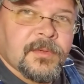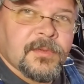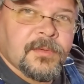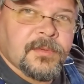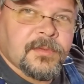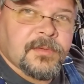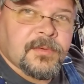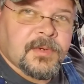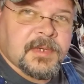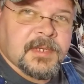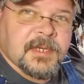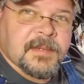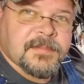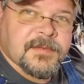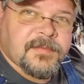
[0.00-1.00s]
3
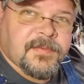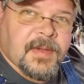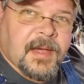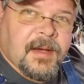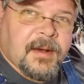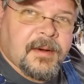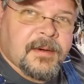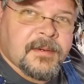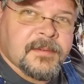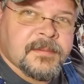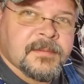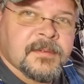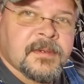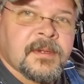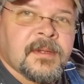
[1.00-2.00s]
cups of flour,
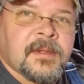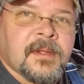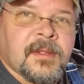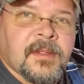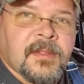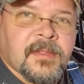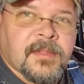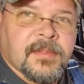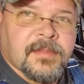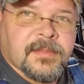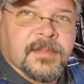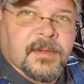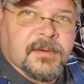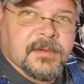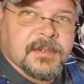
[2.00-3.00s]

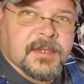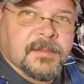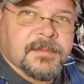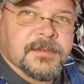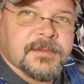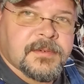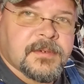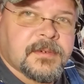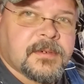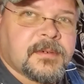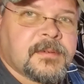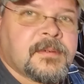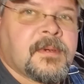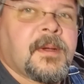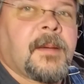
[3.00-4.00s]
1/3 cup of sugar,
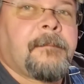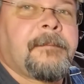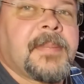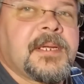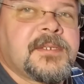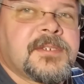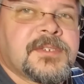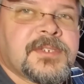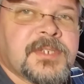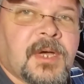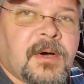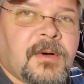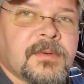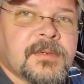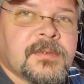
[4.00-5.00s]
pinch of
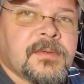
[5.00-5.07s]
salt,